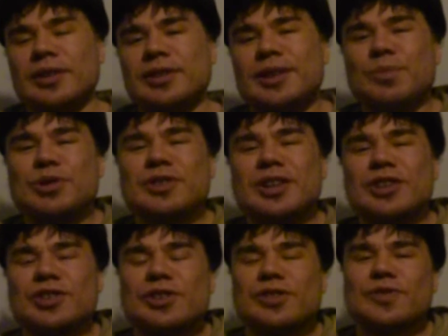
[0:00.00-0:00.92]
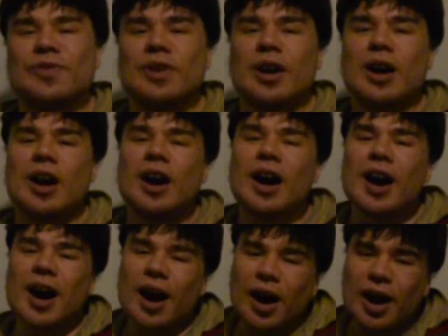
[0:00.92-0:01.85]
The most dangerous
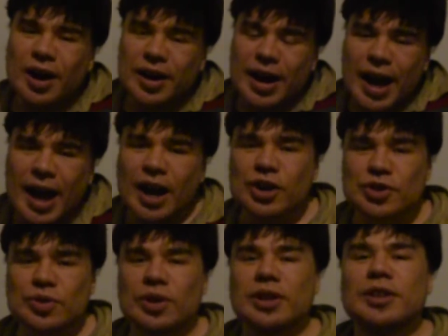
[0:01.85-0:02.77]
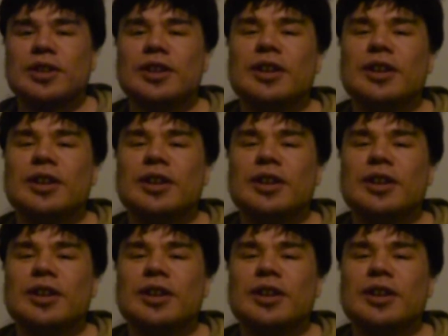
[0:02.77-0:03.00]
are actually